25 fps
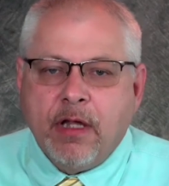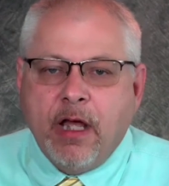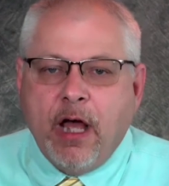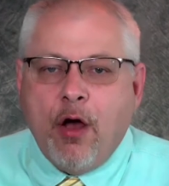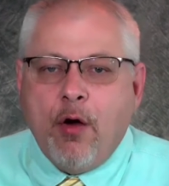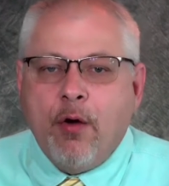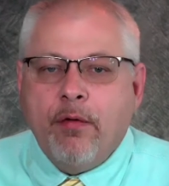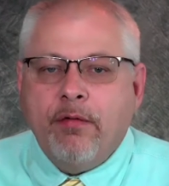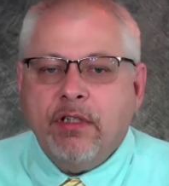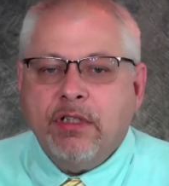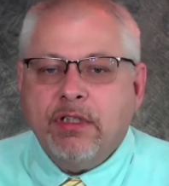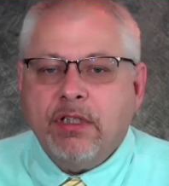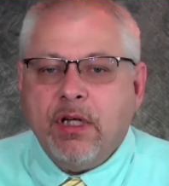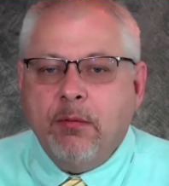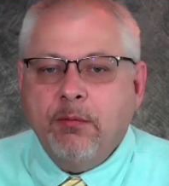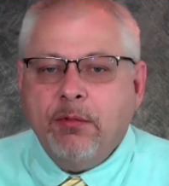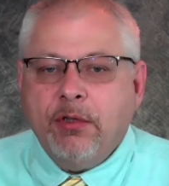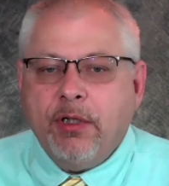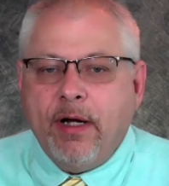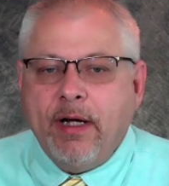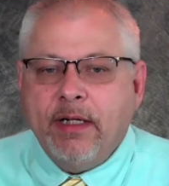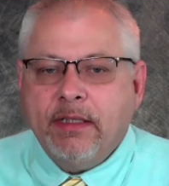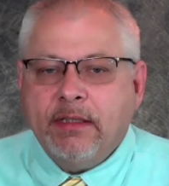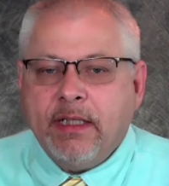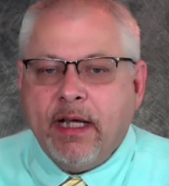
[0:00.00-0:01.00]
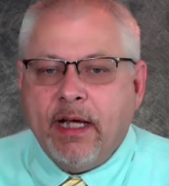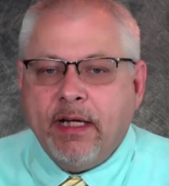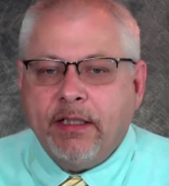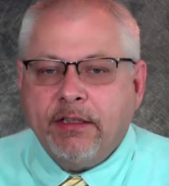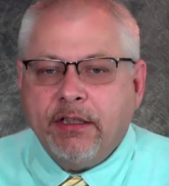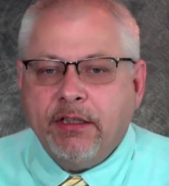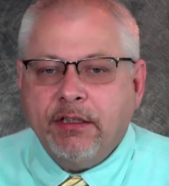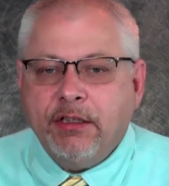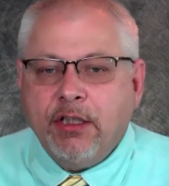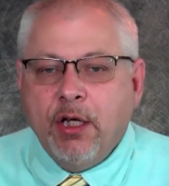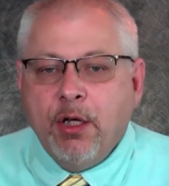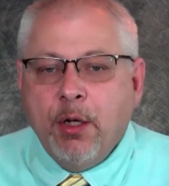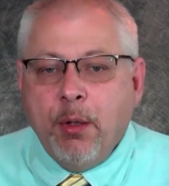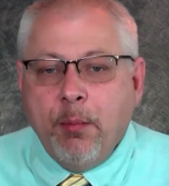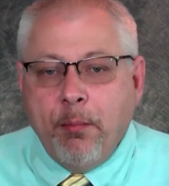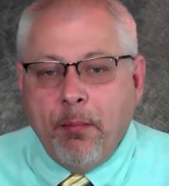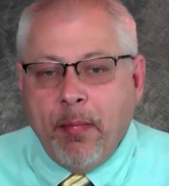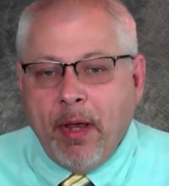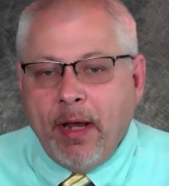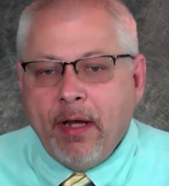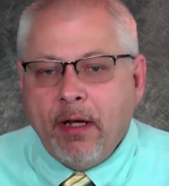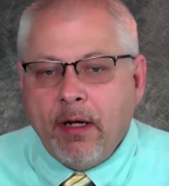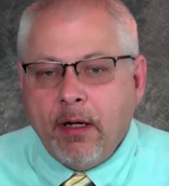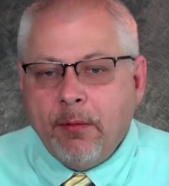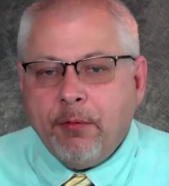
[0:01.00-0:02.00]
However, some transactions
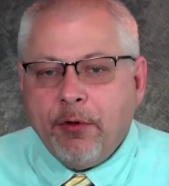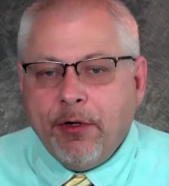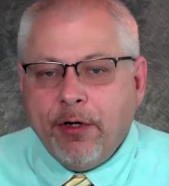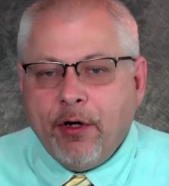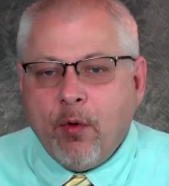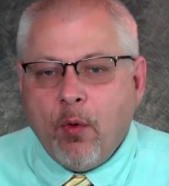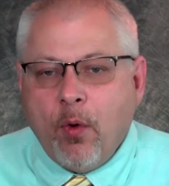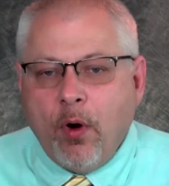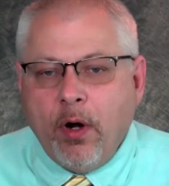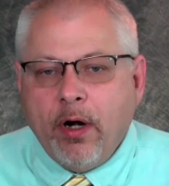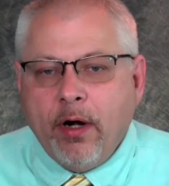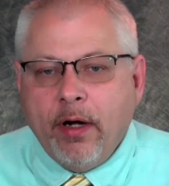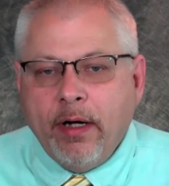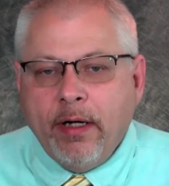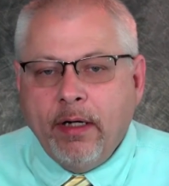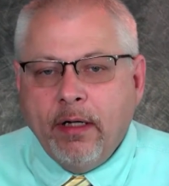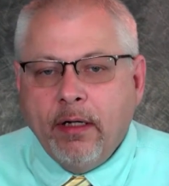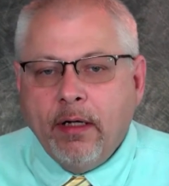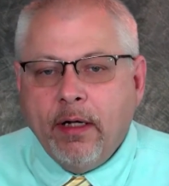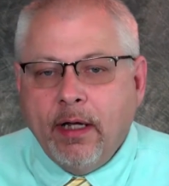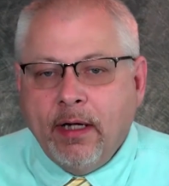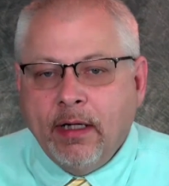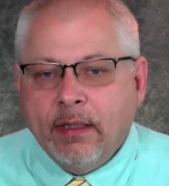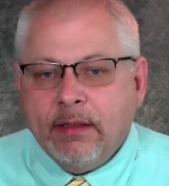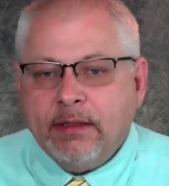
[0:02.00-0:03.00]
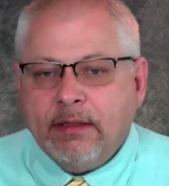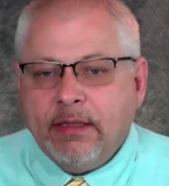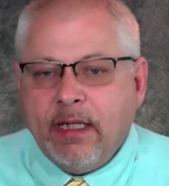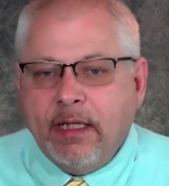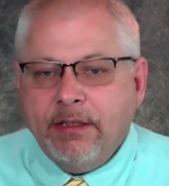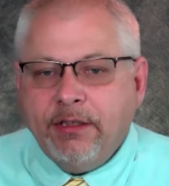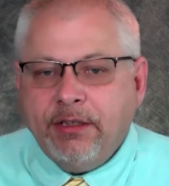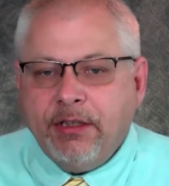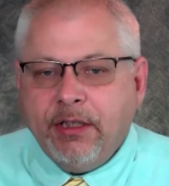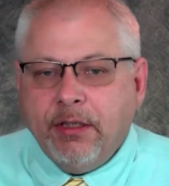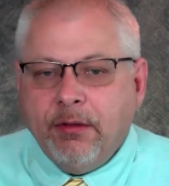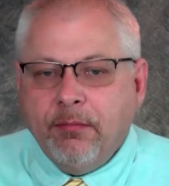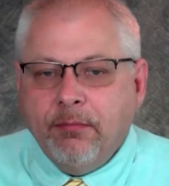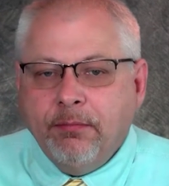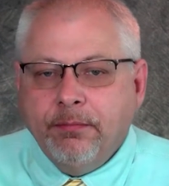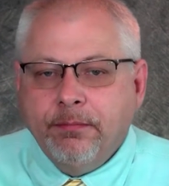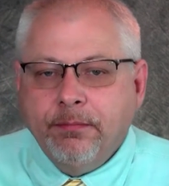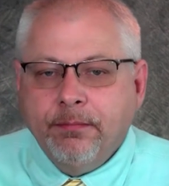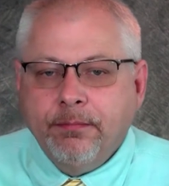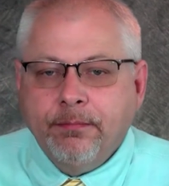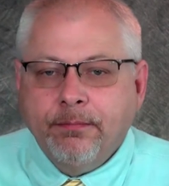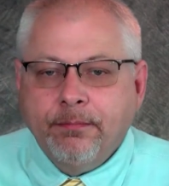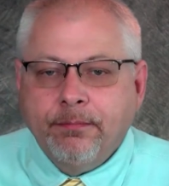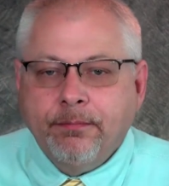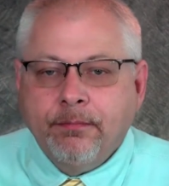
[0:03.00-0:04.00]
may end up requiring an extension,
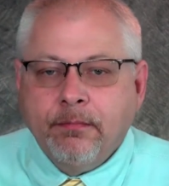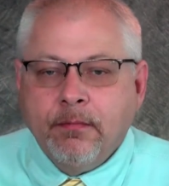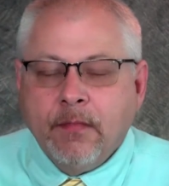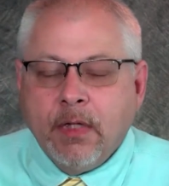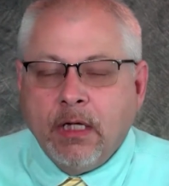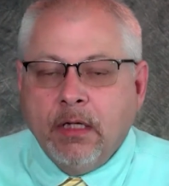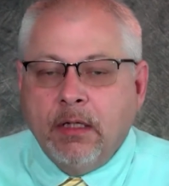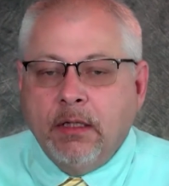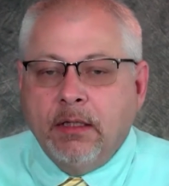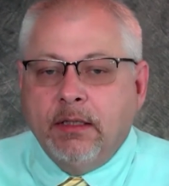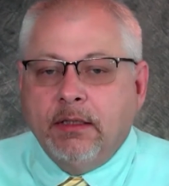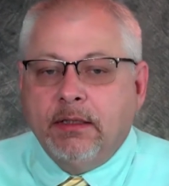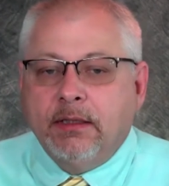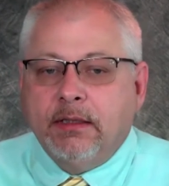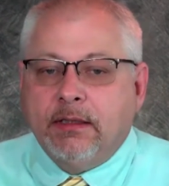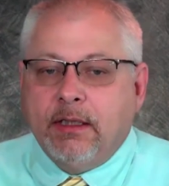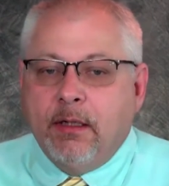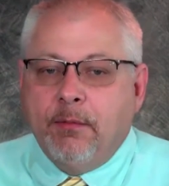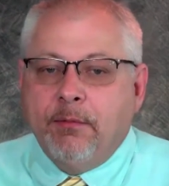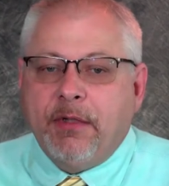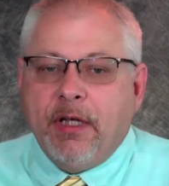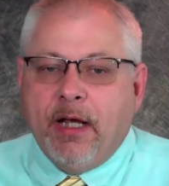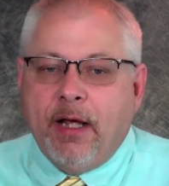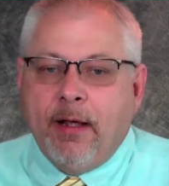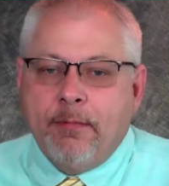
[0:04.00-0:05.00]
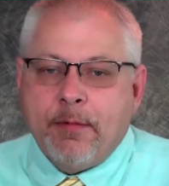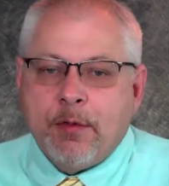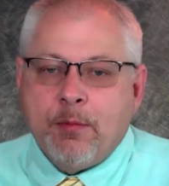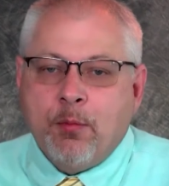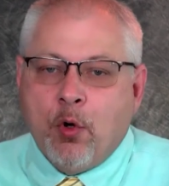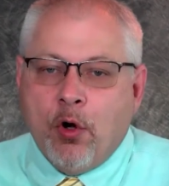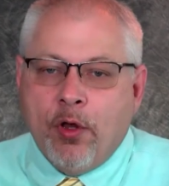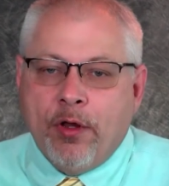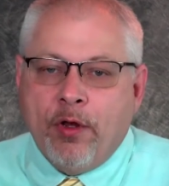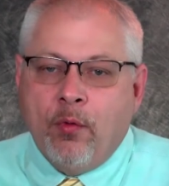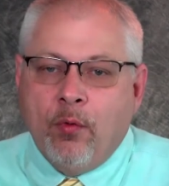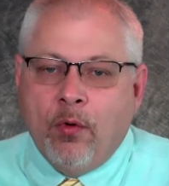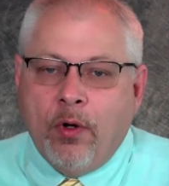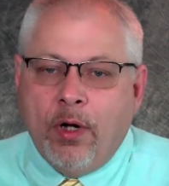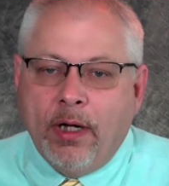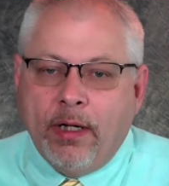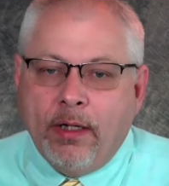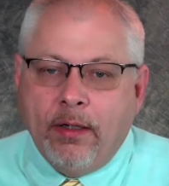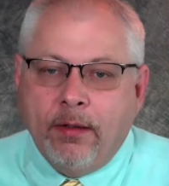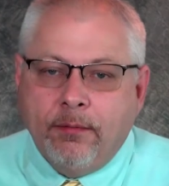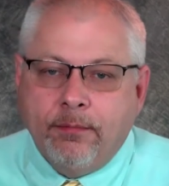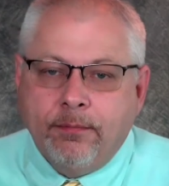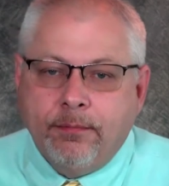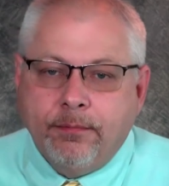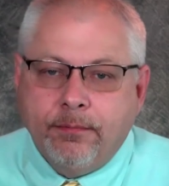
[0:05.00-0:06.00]
sometimes more than
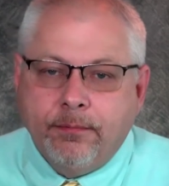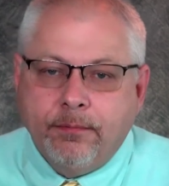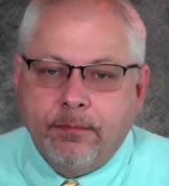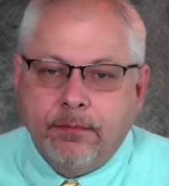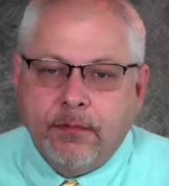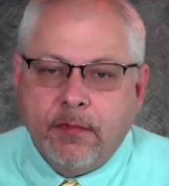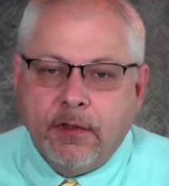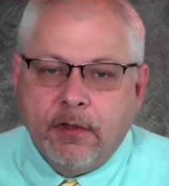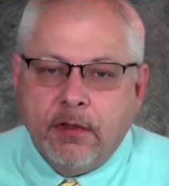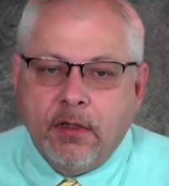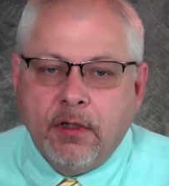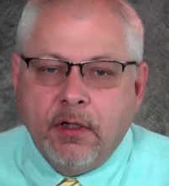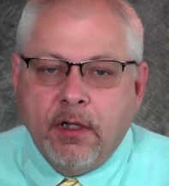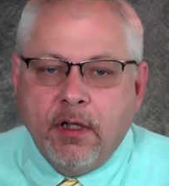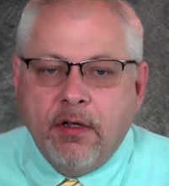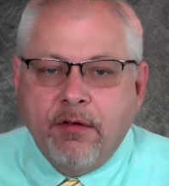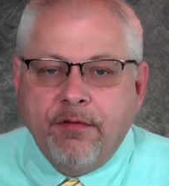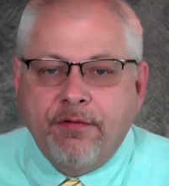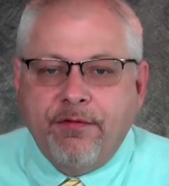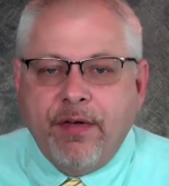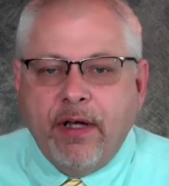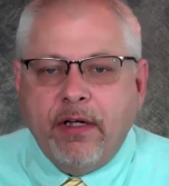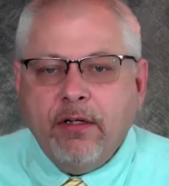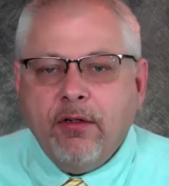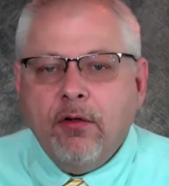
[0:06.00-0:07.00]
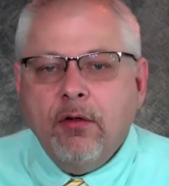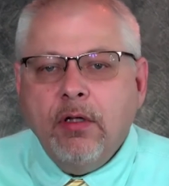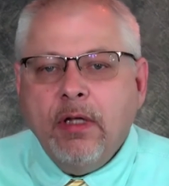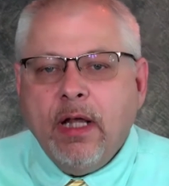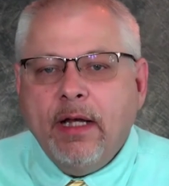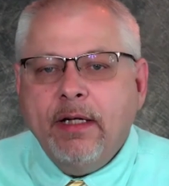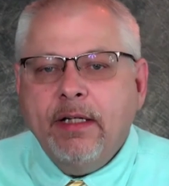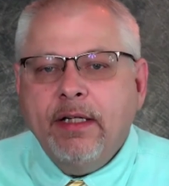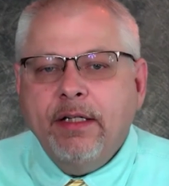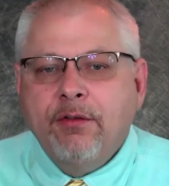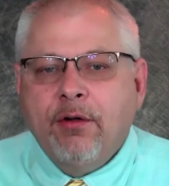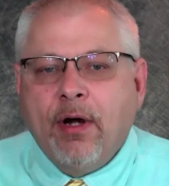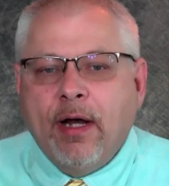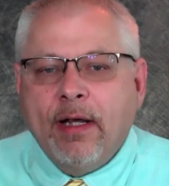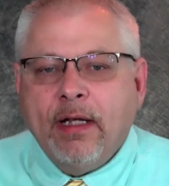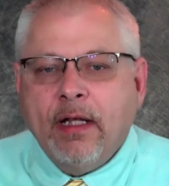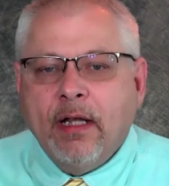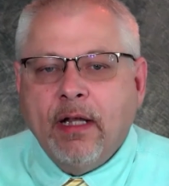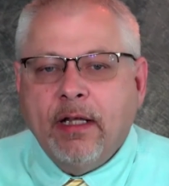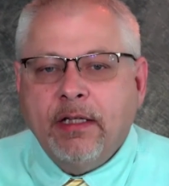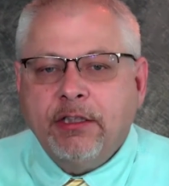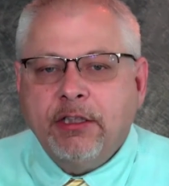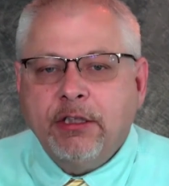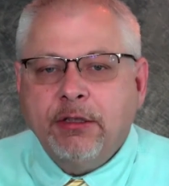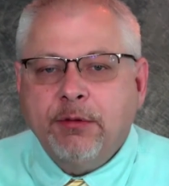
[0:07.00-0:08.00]
one. Federal lending
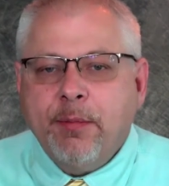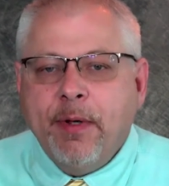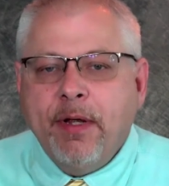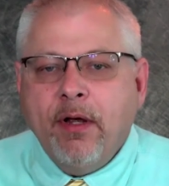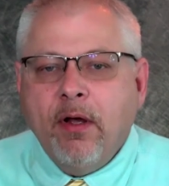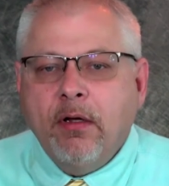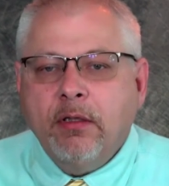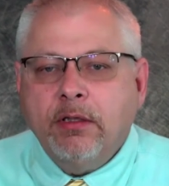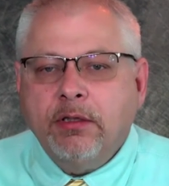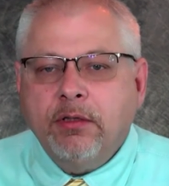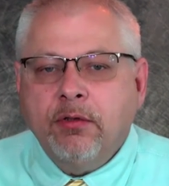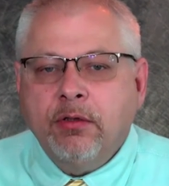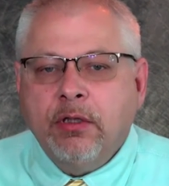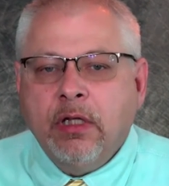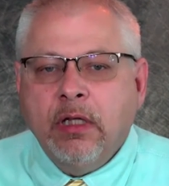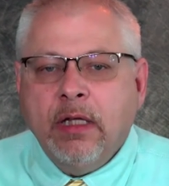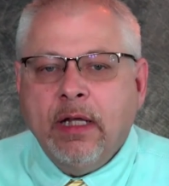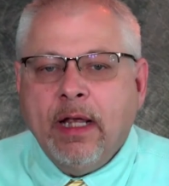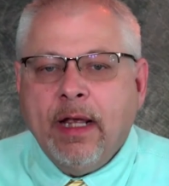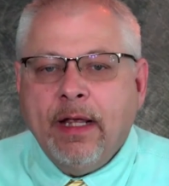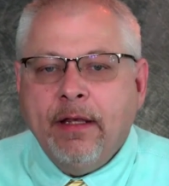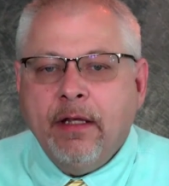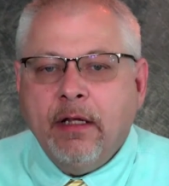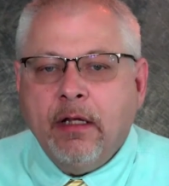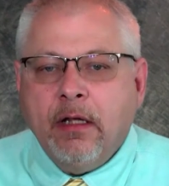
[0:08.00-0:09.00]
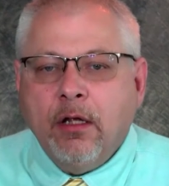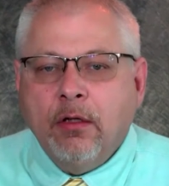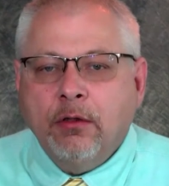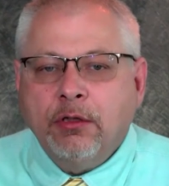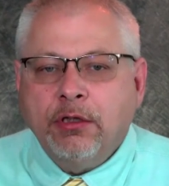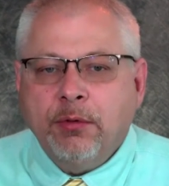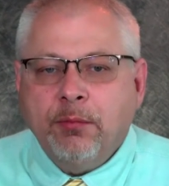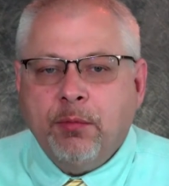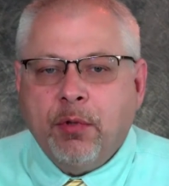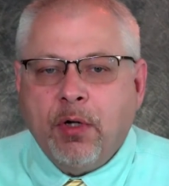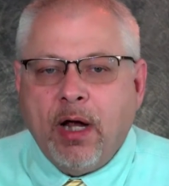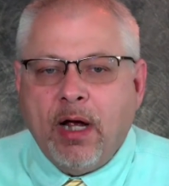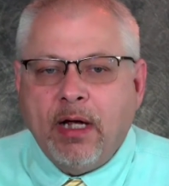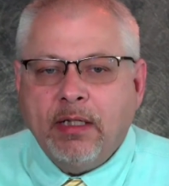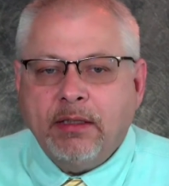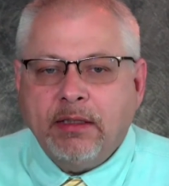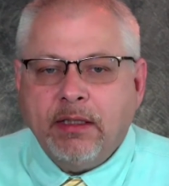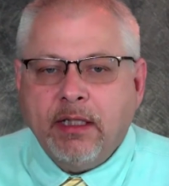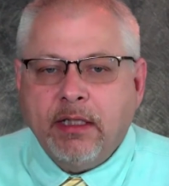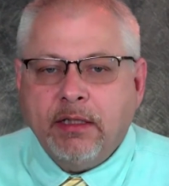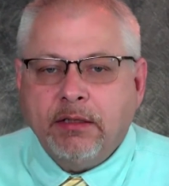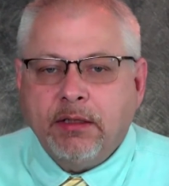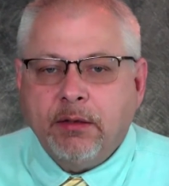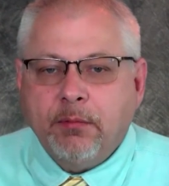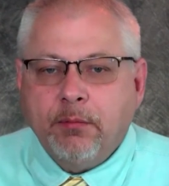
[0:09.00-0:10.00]
regulations may also delay the closing
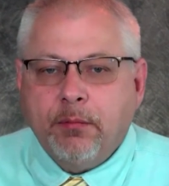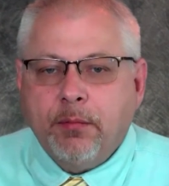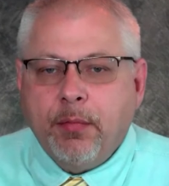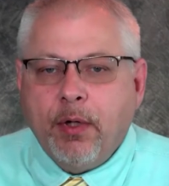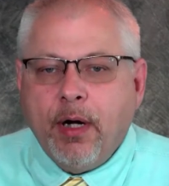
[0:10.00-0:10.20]
process.